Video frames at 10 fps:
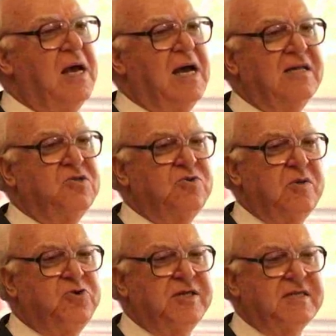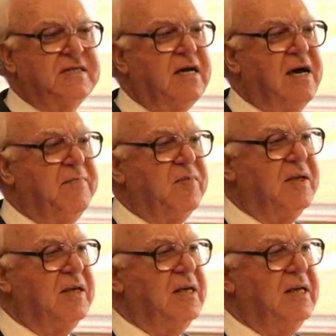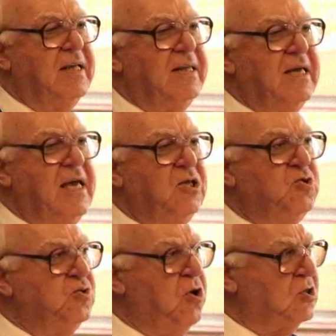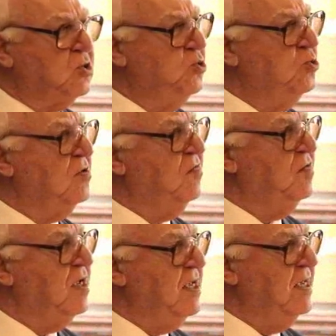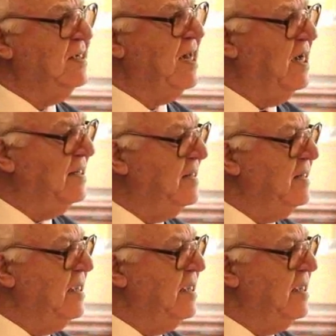and to the present time. They do not look very kindly